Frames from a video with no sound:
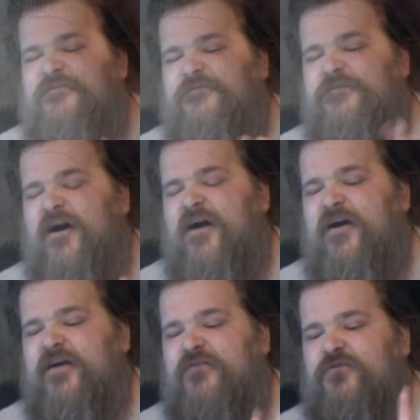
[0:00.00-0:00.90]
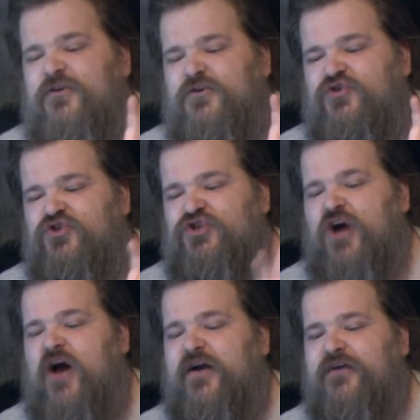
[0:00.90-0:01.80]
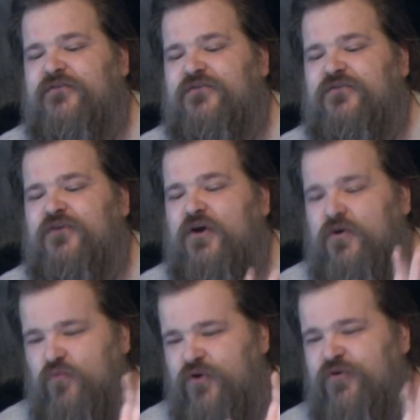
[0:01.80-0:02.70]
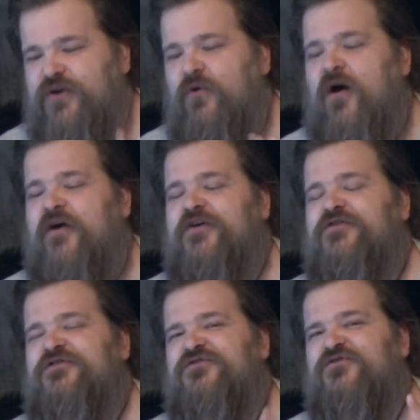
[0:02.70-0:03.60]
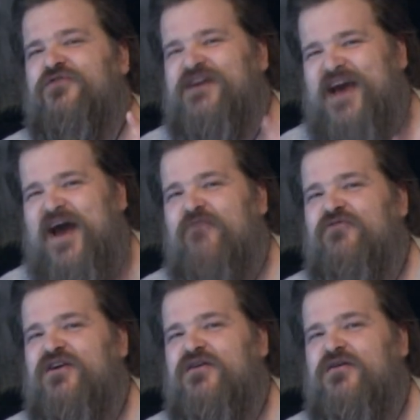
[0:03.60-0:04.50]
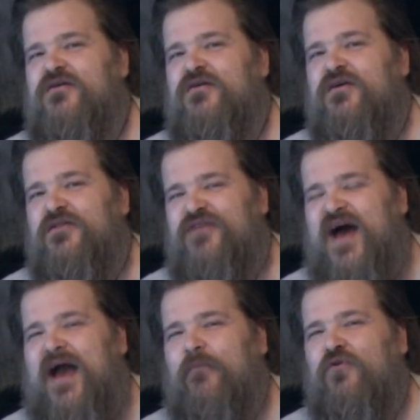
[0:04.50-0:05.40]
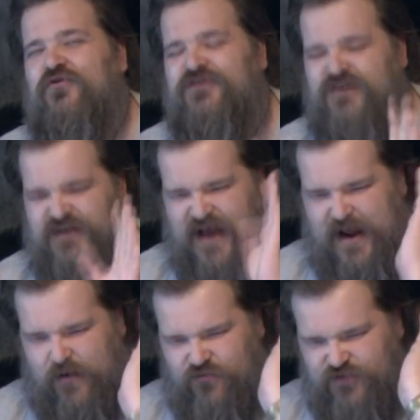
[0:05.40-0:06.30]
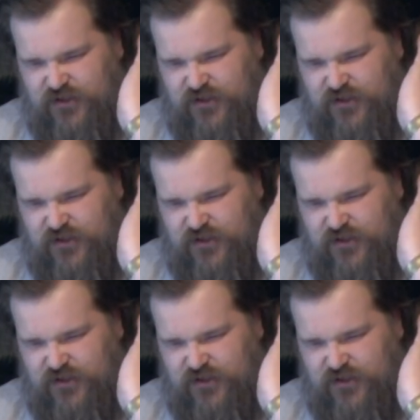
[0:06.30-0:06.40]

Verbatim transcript: Five giants were required to carry the hammer down